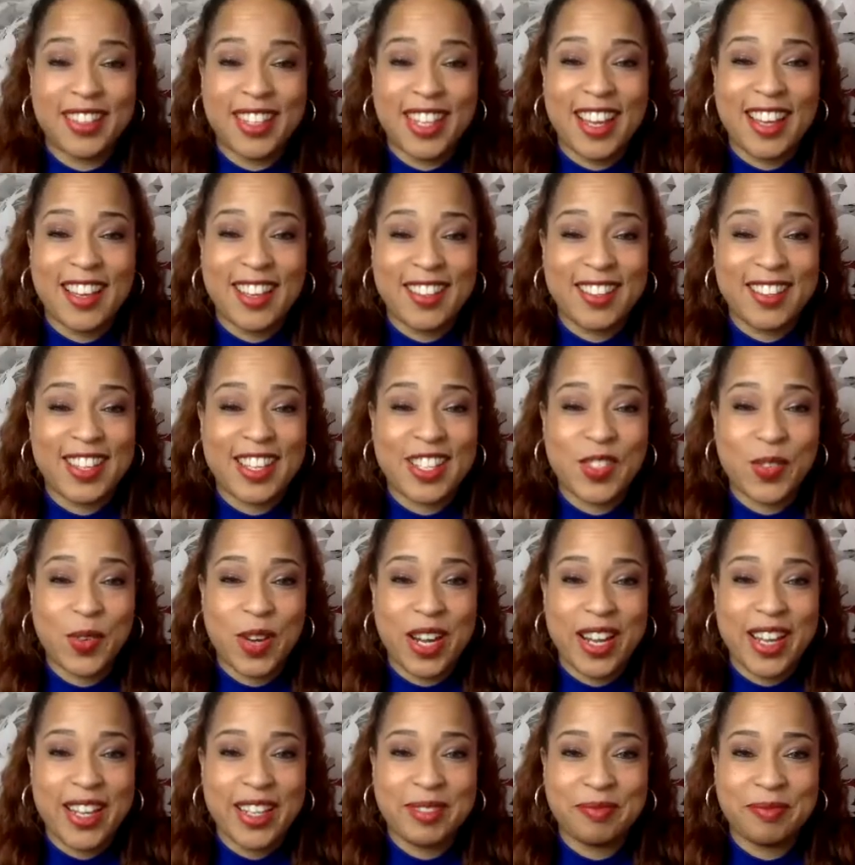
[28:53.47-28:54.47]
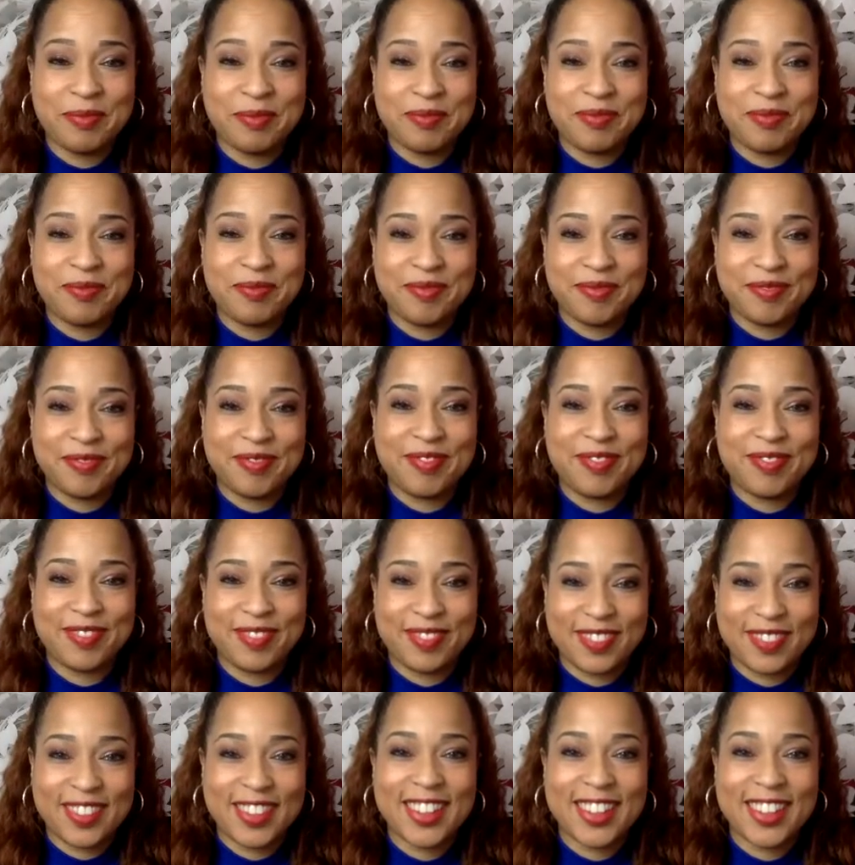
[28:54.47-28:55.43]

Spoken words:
You hanging out with broke people, you're